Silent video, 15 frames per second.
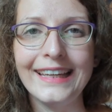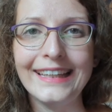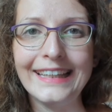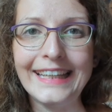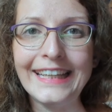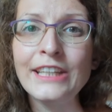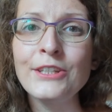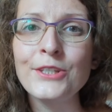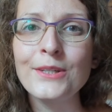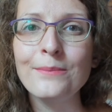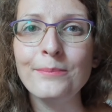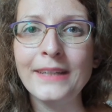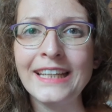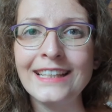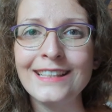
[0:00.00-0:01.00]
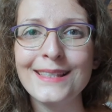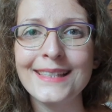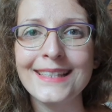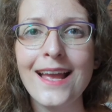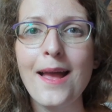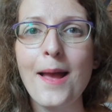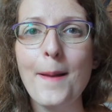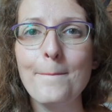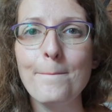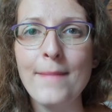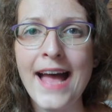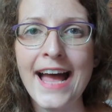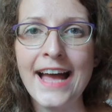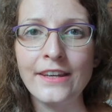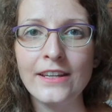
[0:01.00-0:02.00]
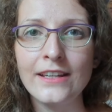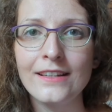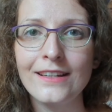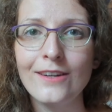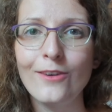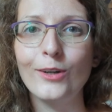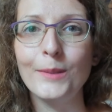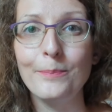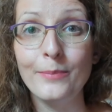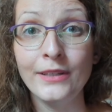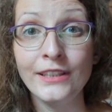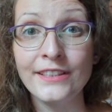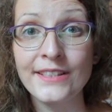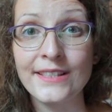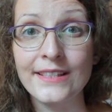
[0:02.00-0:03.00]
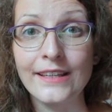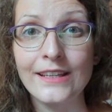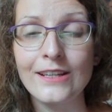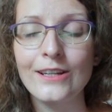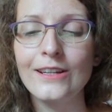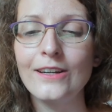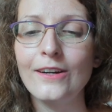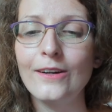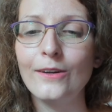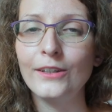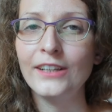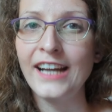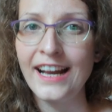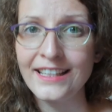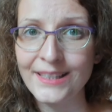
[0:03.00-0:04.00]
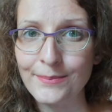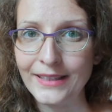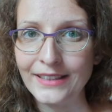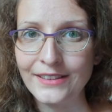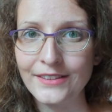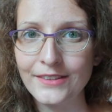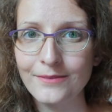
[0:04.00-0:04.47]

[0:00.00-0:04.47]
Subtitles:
Ish means man or person or husband.